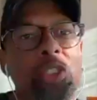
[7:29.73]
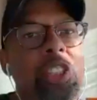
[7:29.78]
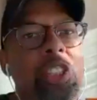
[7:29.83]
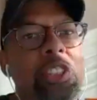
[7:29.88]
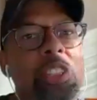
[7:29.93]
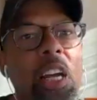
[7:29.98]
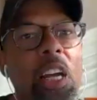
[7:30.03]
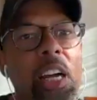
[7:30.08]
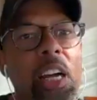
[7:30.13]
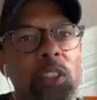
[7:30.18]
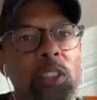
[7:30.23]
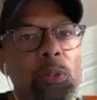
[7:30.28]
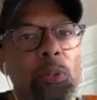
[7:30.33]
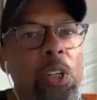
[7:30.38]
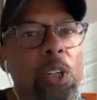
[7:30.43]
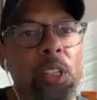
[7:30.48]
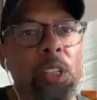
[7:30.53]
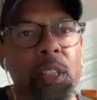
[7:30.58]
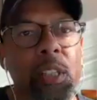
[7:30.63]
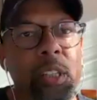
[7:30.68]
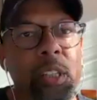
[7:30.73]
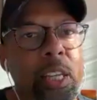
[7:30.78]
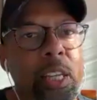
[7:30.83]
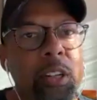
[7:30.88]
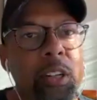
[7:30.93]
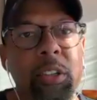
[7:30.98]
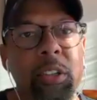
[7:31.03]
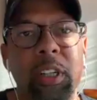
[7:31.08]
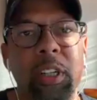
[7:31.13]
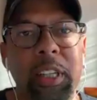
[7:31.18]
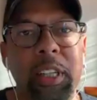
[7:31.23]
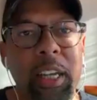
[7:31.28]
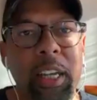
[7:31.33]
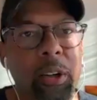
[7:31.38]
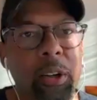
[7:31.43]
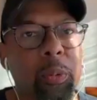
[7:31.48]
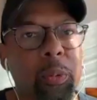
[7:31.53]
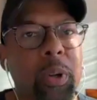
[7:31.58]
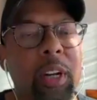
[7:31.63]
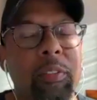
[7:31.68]
this guy's one later in the day
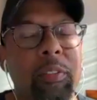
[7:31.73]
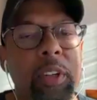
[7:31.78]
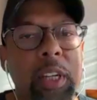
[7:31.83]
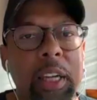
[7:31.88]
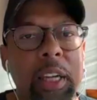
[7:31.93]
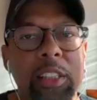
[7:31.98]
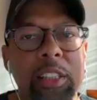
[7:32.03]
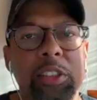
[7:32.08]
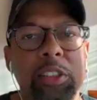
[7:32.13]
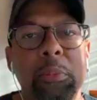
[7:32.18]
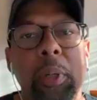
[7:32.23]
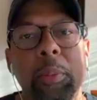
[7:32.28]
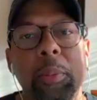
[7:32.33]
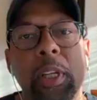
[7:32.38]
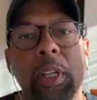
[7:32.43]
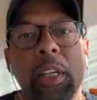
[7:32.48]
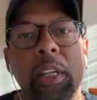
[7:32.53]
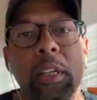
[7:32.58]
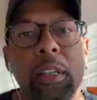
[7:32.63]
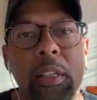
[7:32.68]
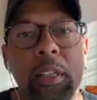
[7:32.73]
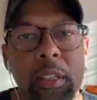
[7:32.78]
or whatever the case may be.